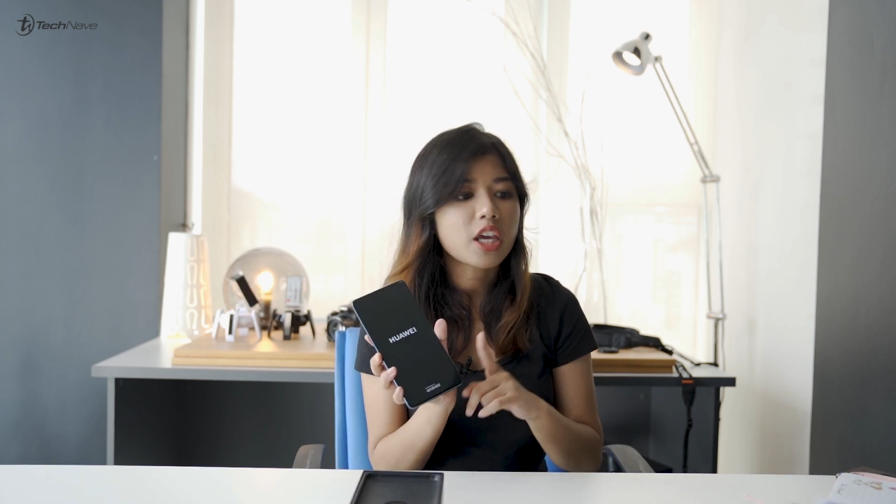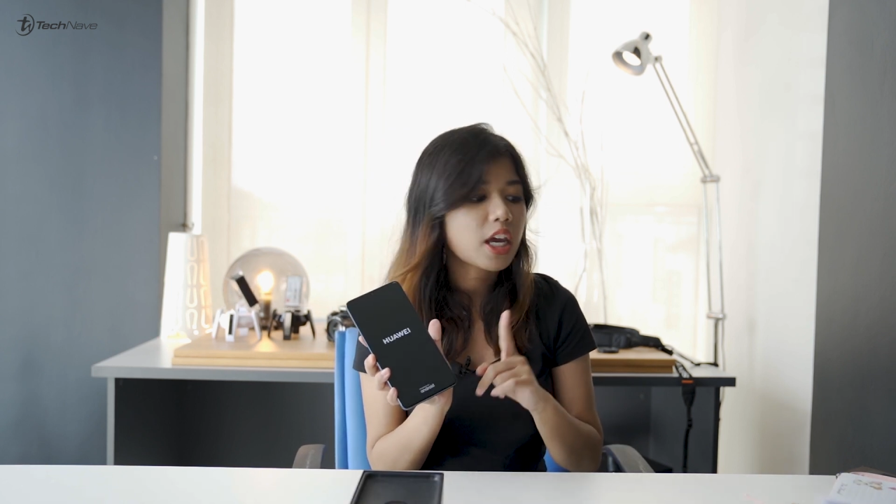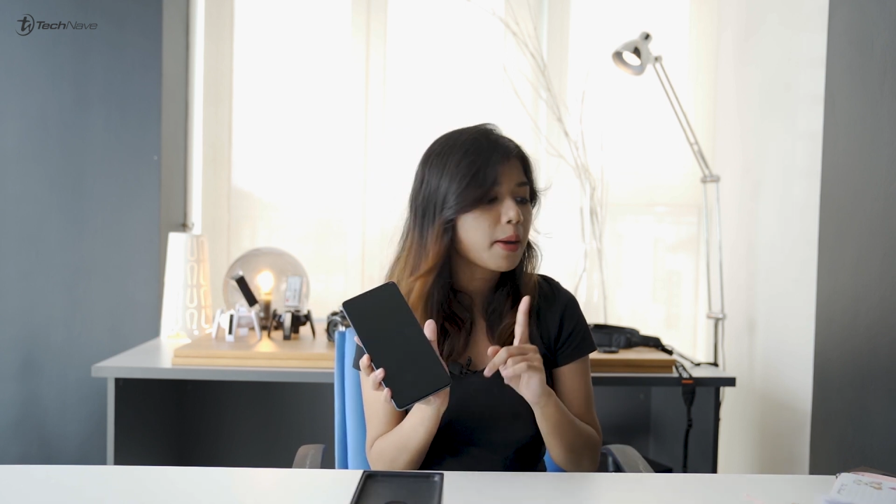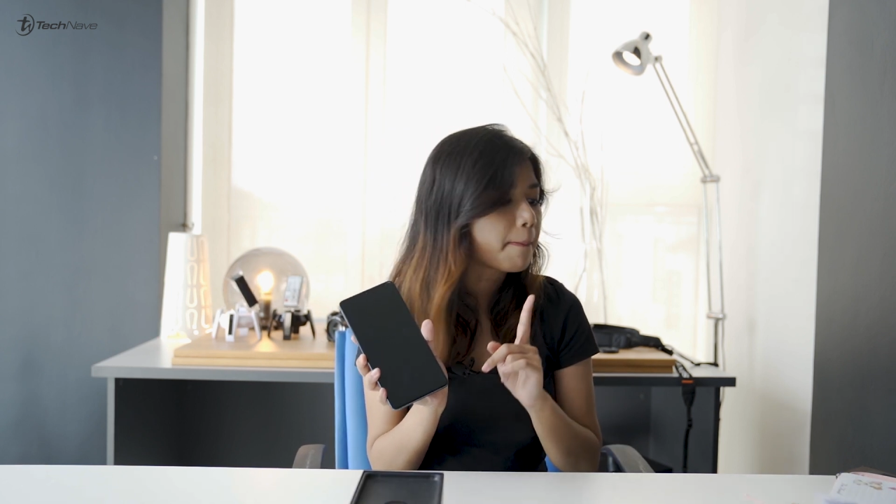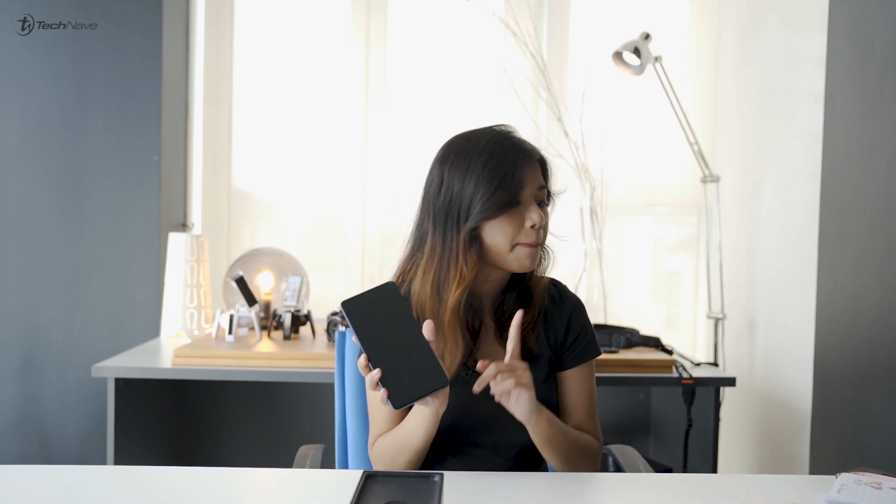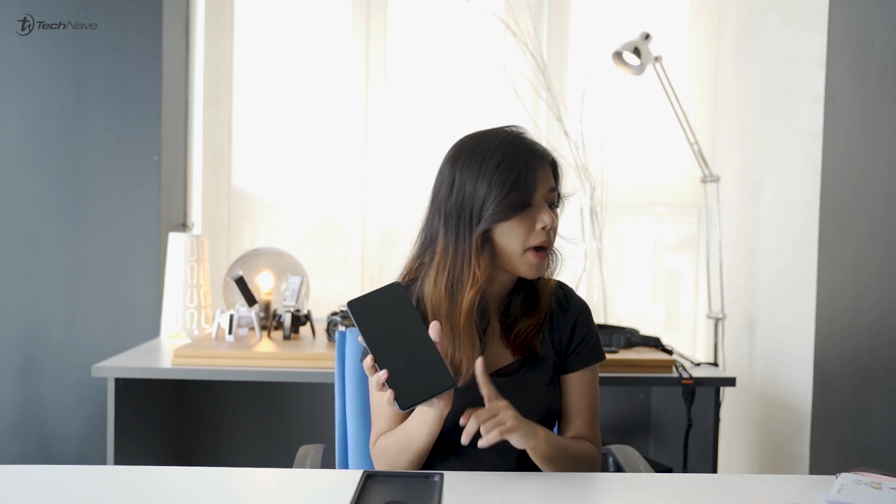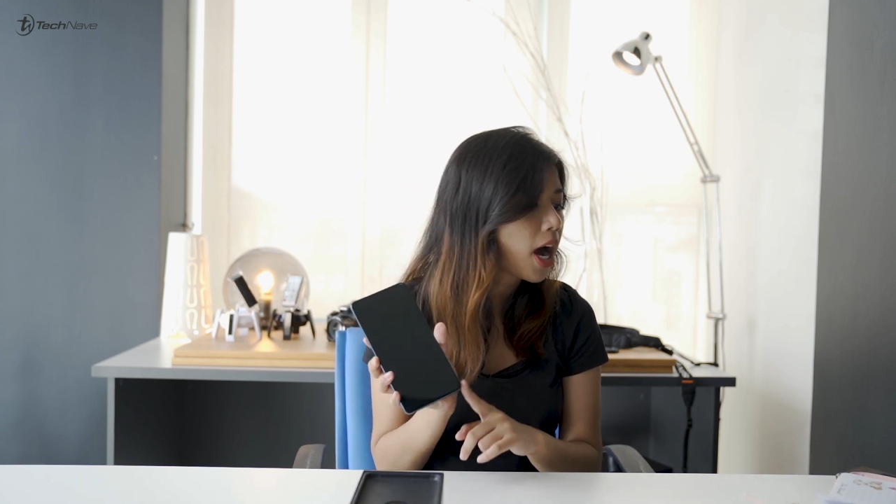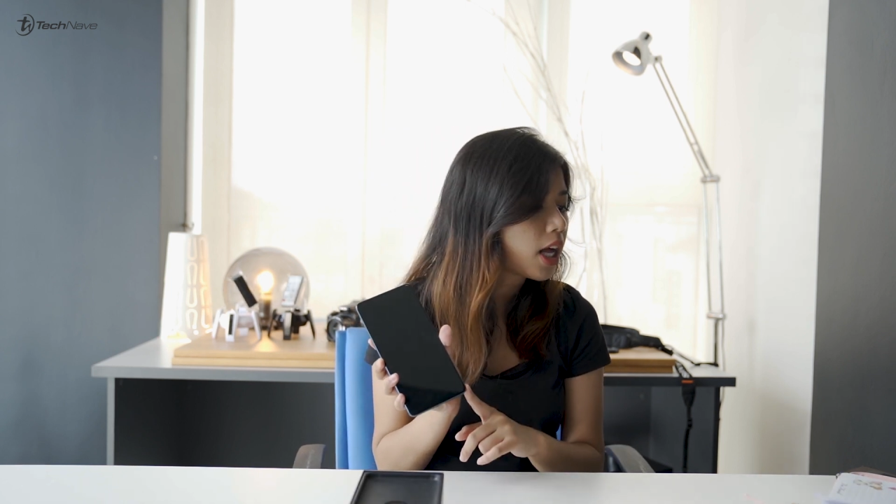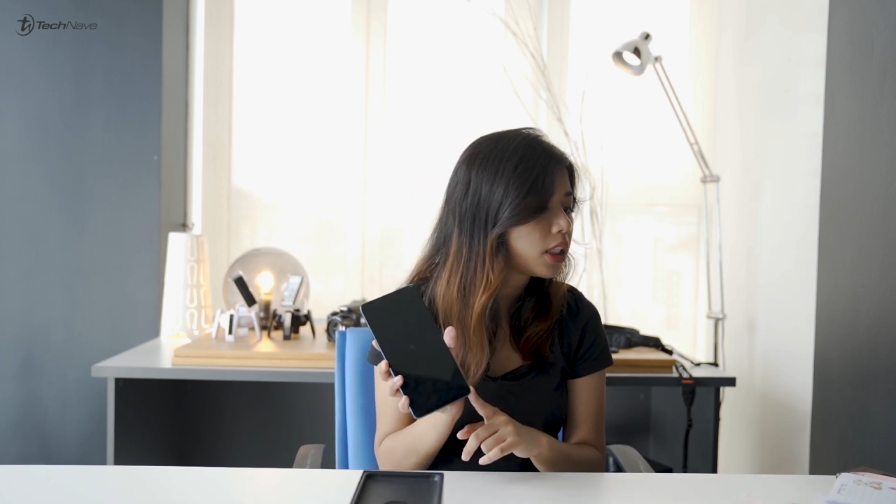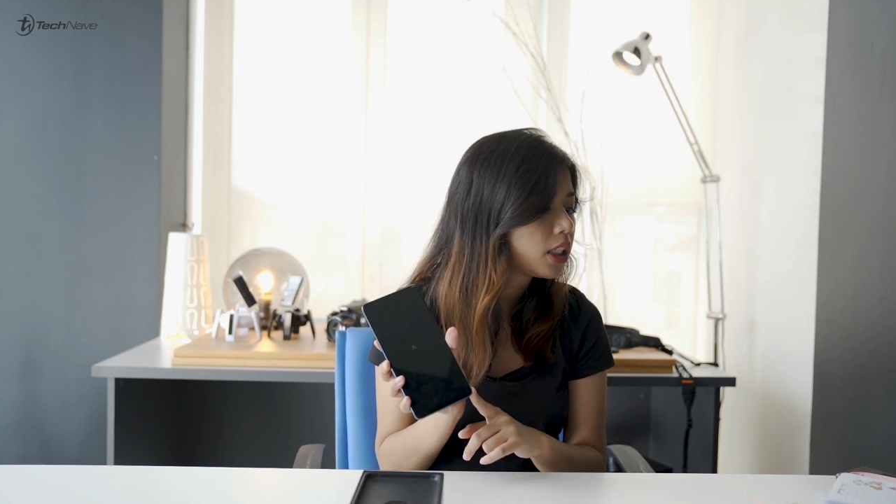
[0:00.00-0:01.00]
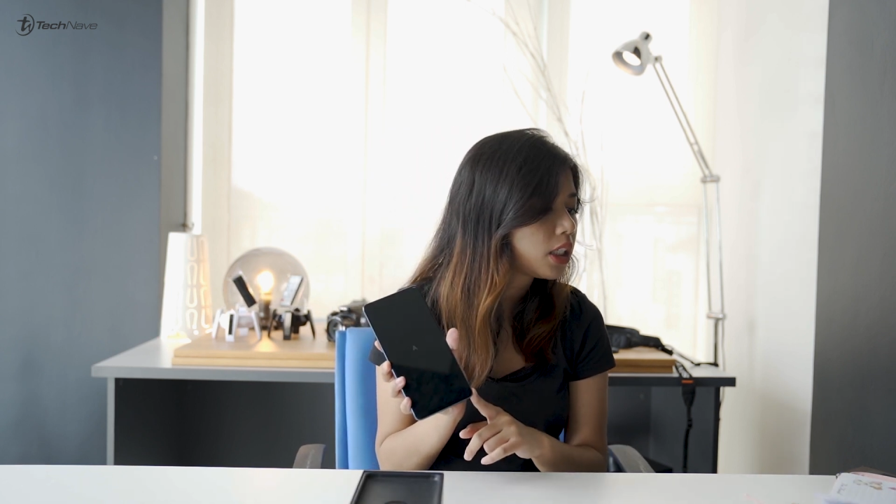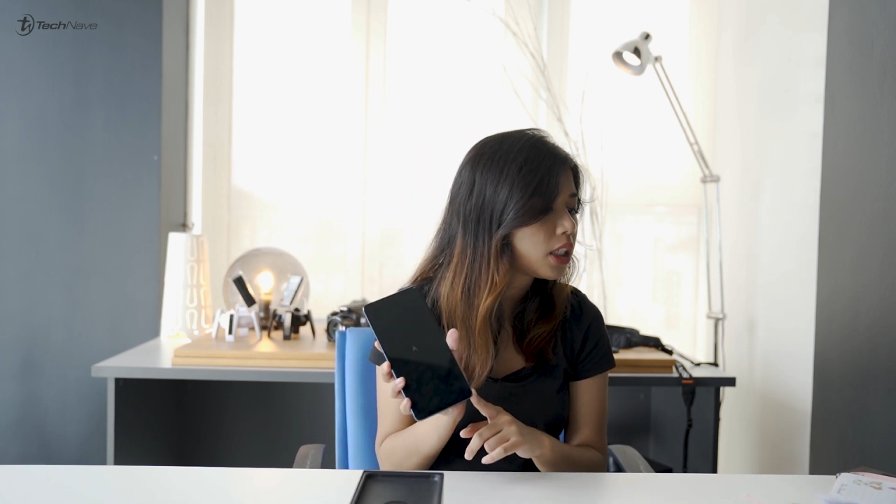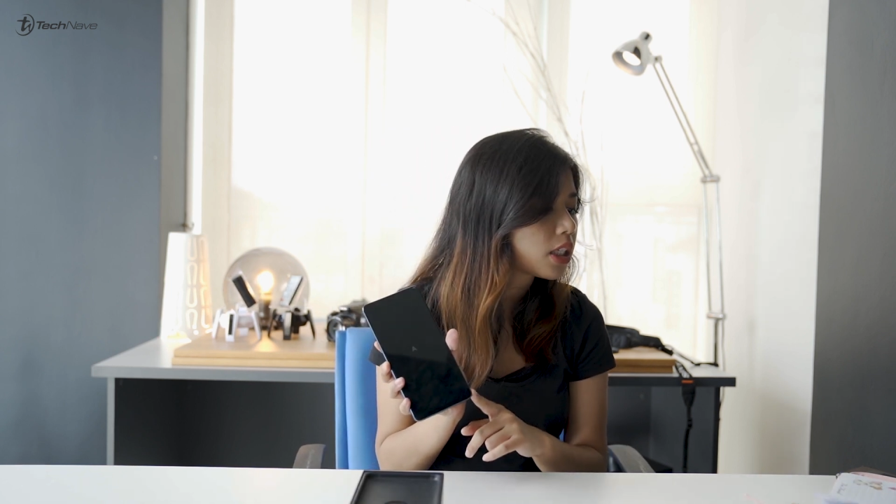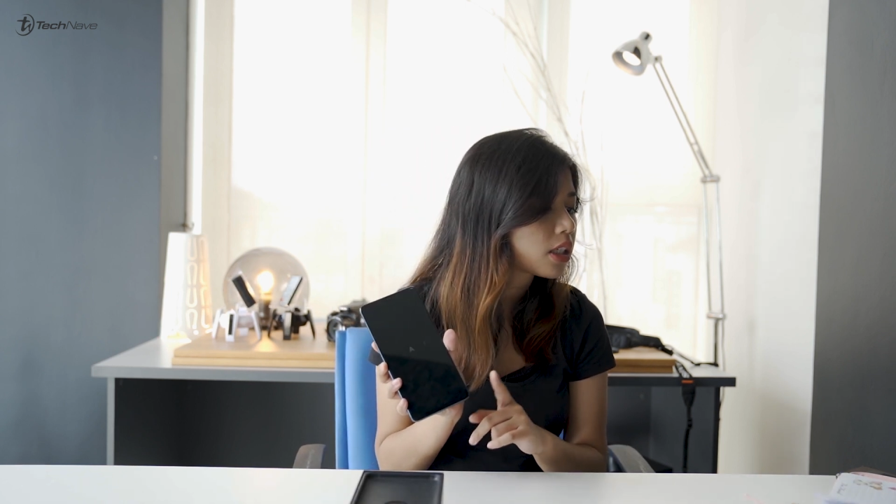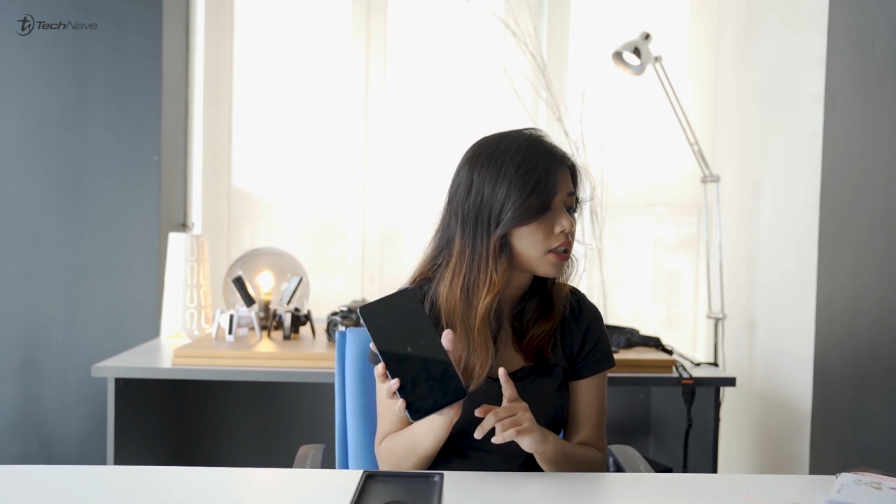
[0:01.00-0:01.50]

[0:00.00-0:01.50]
a Mali...